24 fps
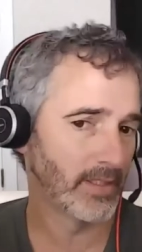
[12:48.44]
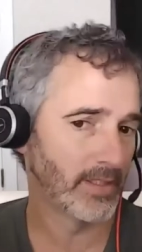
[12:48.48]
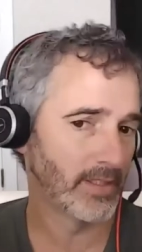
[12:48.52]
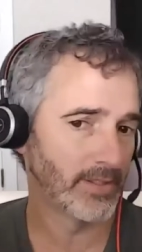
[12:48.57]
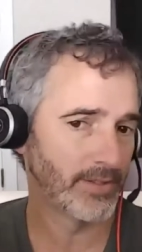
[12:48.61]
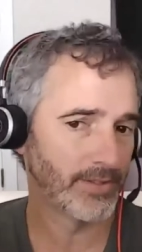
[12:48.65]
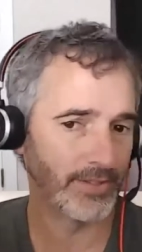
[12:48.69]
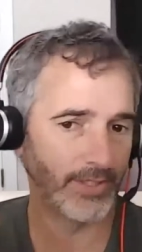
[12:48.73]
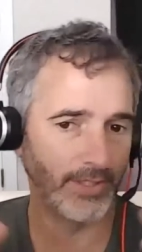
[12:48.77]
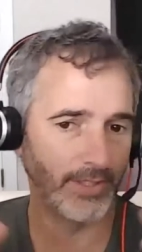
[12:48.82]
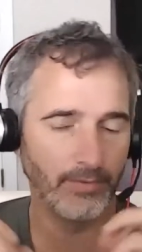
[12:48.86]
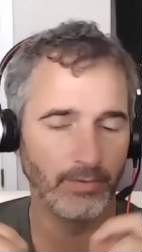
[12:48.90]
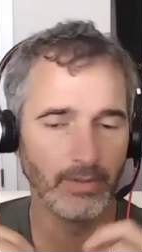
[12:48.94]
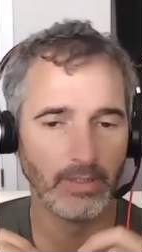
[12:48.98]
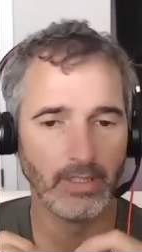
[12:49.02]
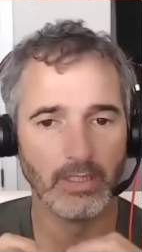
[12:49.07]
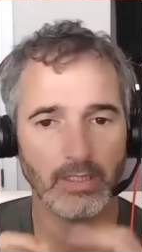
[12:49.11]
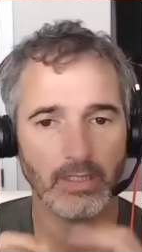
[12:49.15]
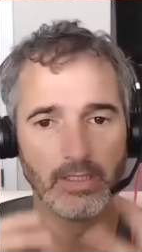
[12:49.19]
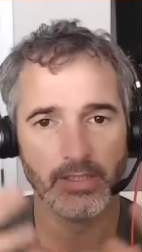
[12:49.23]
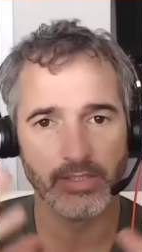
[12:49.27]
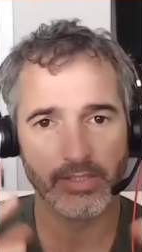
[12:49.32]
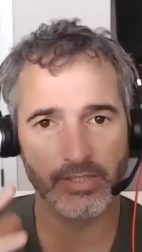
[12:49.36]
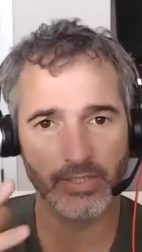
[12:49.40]
So,
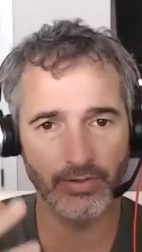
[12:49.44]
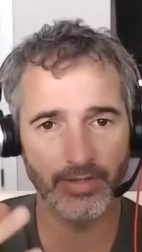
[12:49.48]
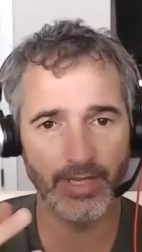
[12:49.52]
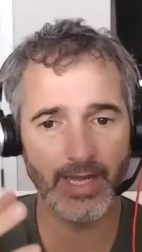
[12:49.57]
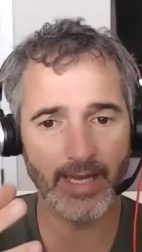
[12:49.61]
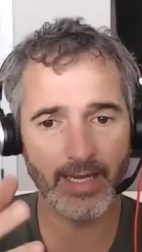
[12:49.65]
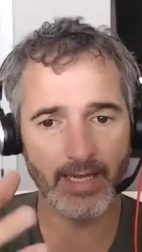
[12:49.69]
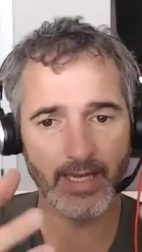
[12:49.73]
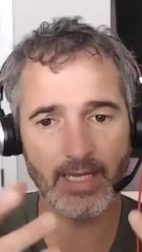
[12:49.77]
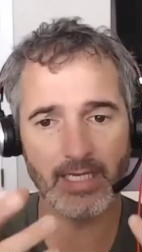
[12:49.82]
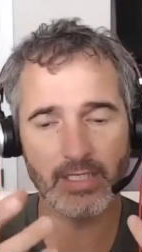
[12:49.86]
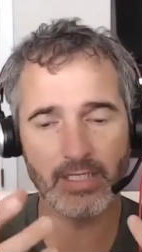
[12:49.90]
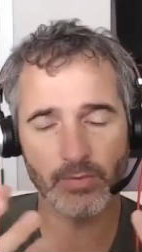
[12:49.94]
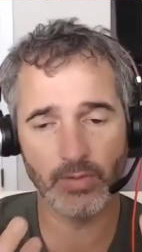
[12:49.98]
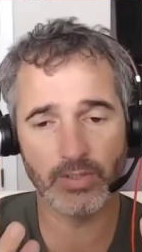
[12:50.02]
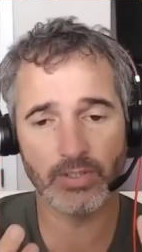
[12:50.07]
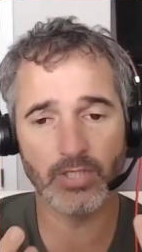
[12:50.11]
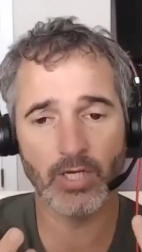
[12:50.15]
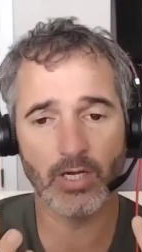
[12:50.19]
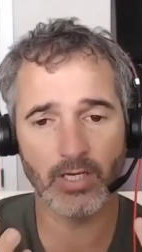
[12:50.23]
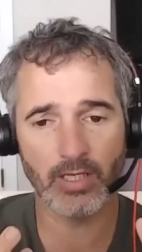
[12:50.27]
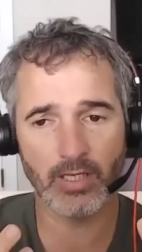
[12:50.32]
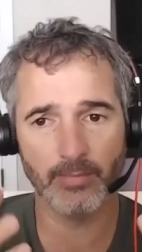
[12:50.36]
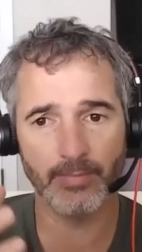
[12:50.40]
so that as we
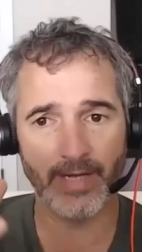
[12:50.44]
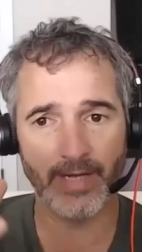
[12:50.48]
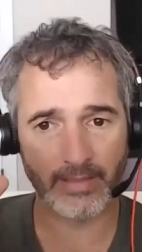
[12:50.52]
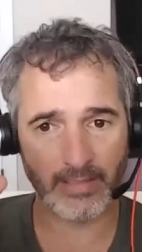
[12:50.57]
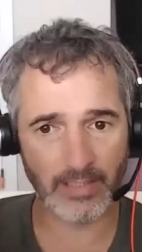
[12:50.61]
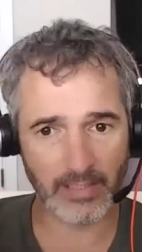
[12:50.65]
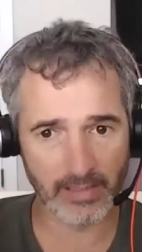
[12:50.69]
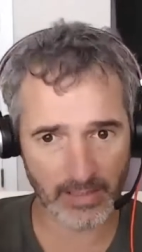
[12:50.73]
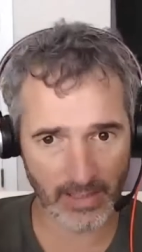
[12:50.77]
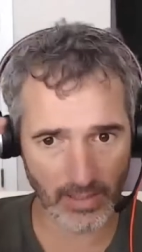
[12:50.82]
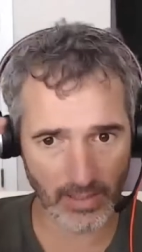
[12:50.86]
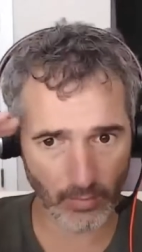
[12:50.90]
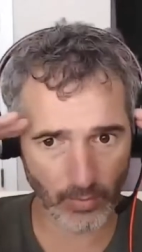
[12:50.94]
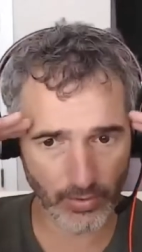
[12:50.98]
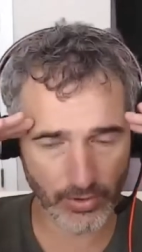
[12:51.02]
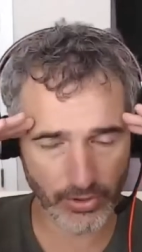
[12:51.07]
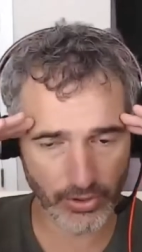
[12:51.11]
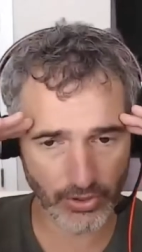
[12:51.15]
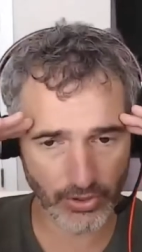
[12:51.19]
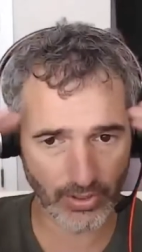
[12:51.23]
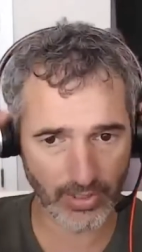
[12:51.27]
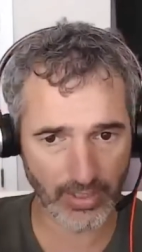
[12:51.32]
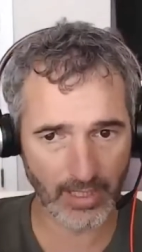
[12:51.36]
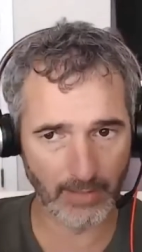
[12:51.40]
talk about this, I want
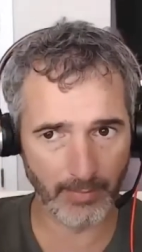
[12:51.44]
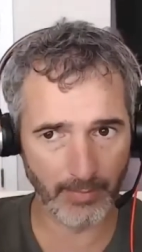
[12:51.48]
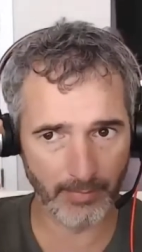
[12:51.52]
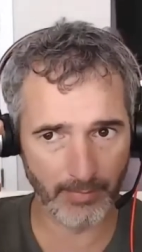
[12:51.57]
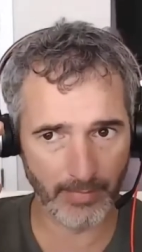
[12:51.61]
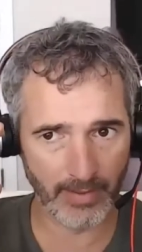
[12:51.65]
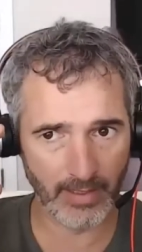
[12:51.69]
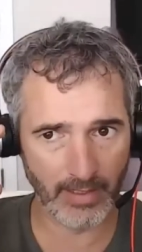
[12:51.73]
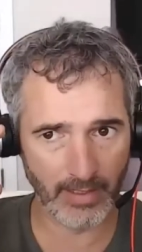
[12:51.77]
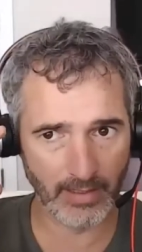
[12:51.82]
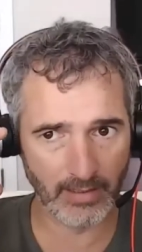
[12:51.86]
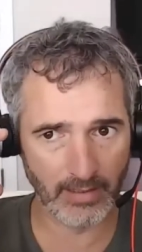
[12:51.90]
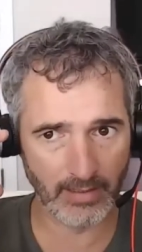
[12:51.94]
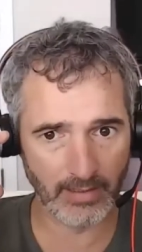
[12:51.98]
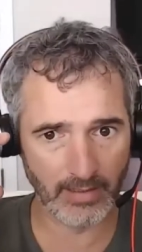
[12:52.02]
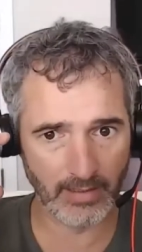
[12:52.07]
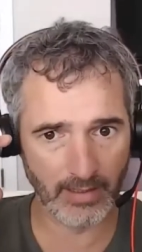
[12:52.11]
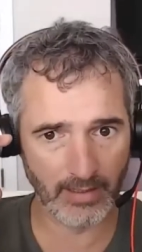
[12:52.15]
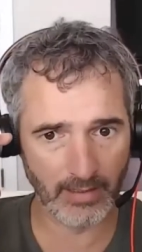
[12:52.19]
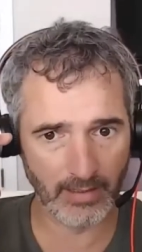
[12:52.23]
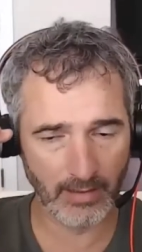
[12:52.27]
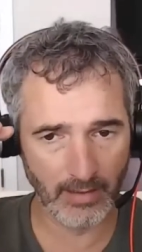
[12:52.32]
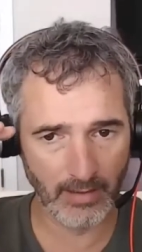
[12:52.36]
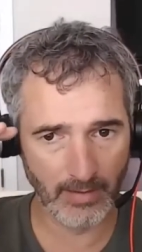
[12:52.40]
you to keep in mind
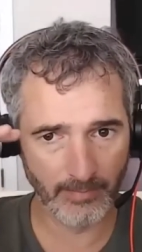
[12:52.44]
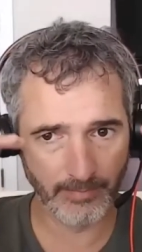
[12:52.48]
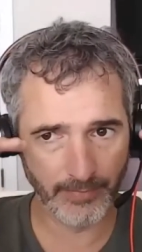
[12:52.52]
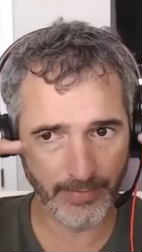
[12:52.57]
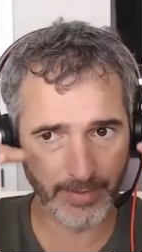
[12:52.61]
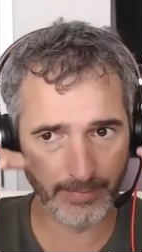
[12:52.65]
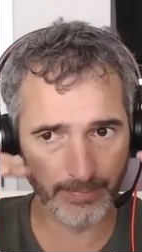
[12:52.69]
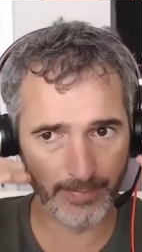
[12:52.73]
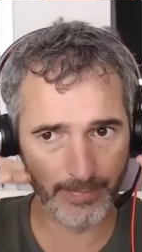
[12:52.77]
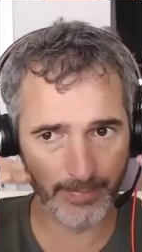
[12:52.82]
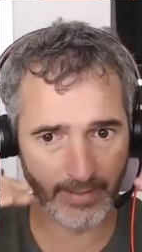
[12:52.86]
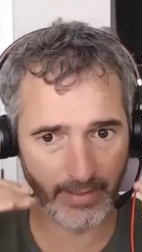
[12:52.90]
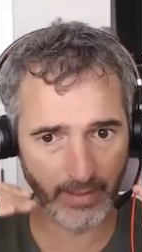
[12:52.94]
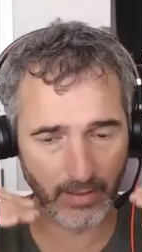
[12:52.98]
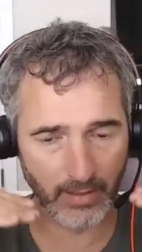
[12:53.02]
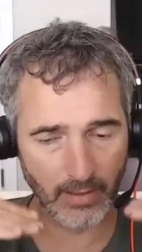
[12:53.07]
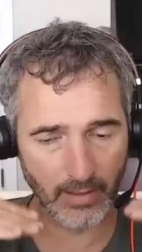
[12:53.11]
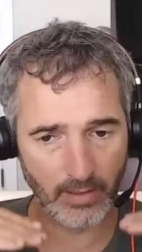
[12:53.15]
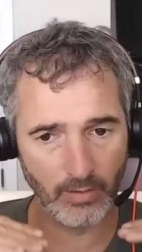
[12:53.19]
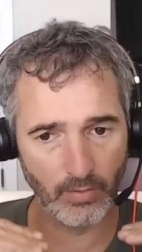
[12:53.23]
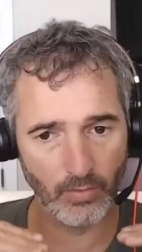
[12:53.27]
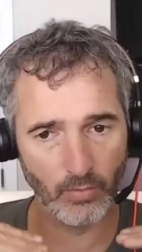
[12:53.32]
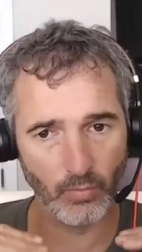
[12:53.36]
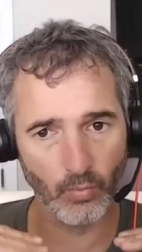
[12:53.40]
that depending
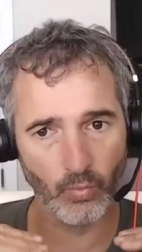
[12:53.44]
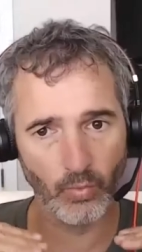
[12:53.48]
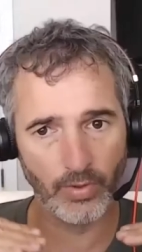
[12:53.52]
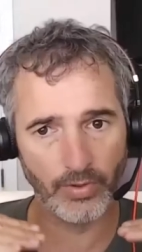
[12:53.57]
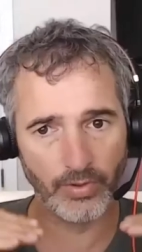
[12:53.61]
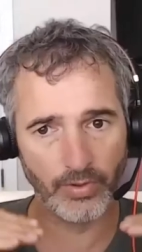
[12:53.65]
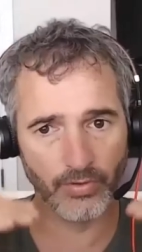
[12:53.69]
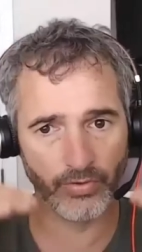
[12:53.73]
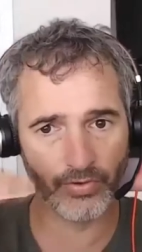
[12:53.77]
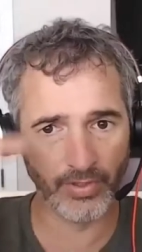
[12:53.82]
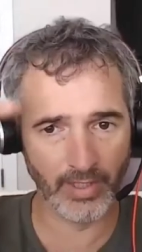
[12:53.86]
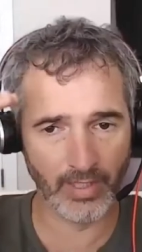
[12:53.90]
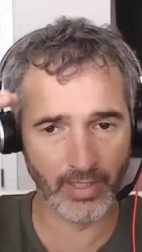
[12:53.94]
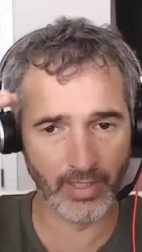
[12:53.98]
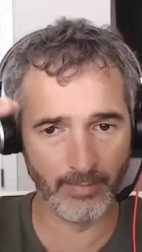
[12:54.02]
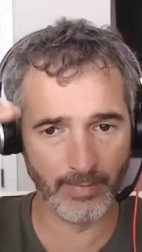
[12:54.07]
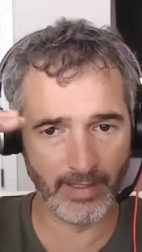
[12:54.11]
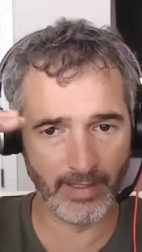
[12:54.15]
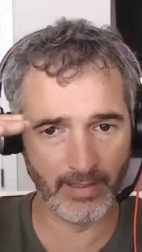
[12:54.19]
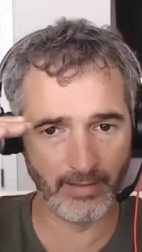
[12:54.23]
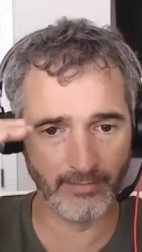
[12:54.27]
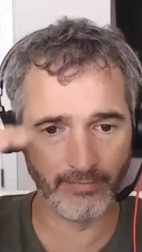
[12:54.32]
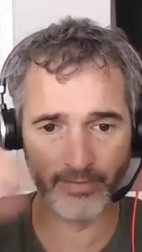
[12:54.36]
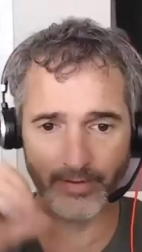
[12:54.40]
on what you're thinking
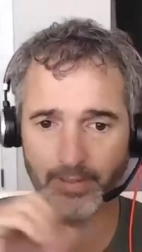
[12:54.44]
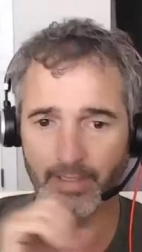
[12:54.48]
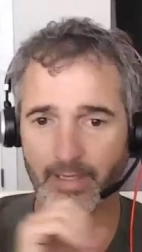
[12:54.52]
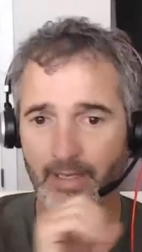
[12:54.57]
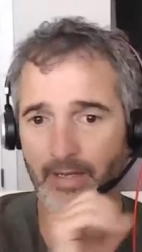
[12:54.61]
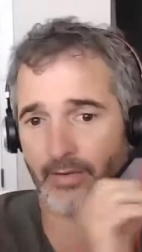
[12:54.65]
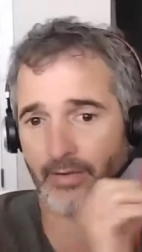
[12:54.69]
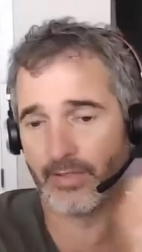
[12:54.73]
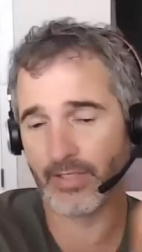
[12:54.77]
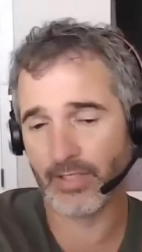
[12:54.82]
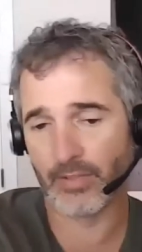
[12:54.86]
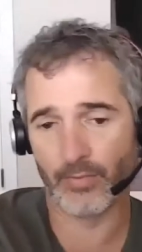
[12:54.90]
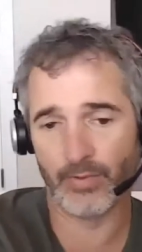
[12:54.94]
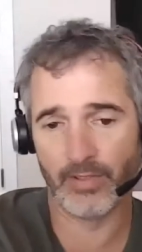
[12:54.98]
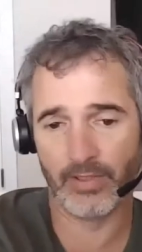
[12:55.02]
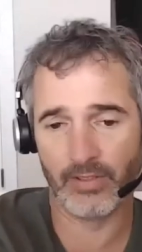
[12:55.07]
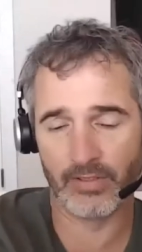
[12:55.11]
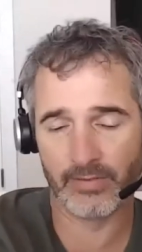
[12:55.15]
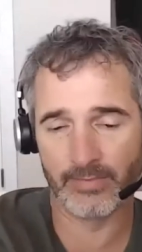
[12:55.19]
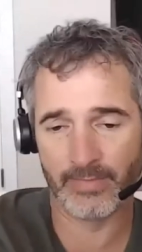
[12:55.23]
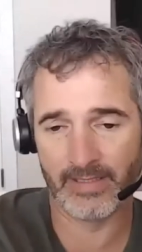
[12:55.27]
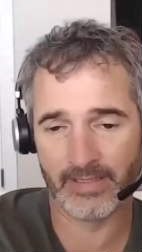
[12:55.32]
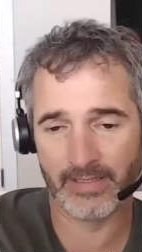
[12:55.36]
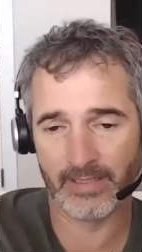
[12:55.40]
about, if you're like, oh, I just want to
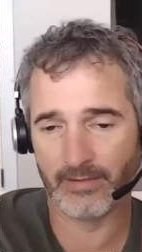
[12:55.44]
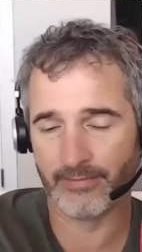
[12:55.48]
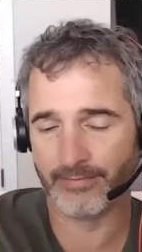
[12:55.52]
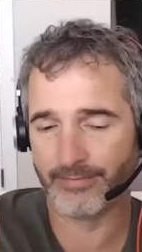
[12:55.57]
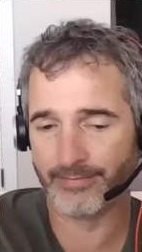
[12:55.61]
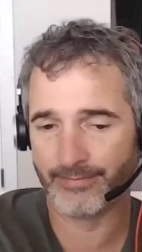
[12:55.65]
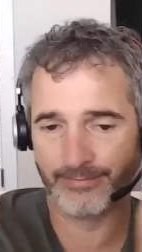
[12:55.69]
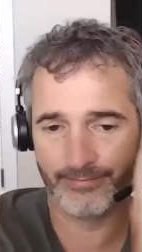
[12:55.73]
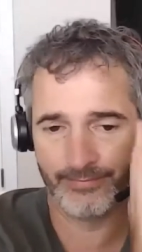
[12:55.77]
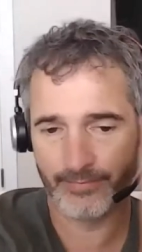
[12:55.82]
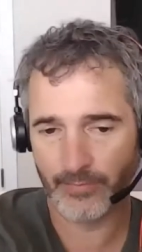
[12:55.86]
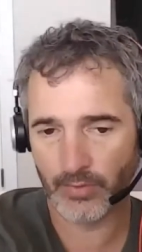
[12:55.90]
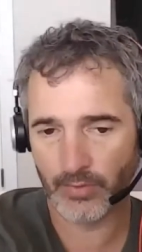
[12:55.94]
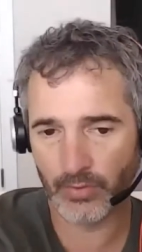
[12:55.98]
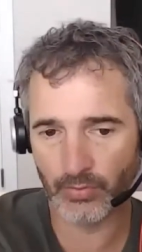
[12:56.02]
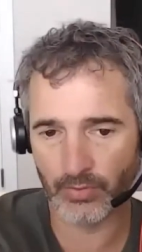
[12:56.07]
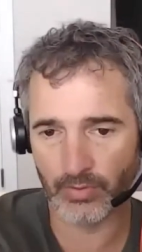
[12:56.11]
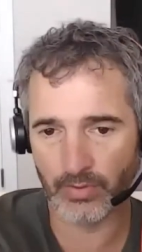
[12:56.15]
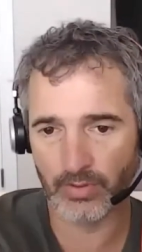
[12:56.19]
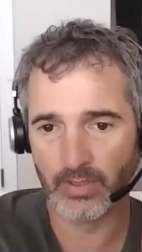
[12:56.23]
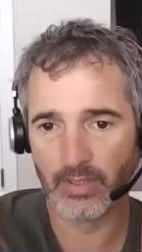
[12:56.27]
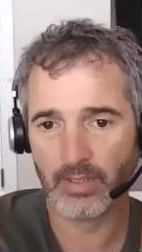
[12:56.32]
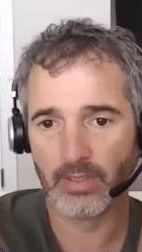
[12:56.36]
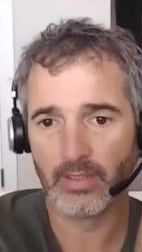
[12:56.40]
use it myself,
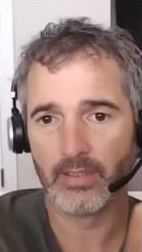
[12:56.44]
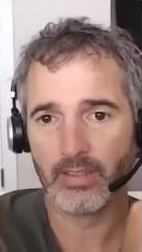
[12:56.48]
cool.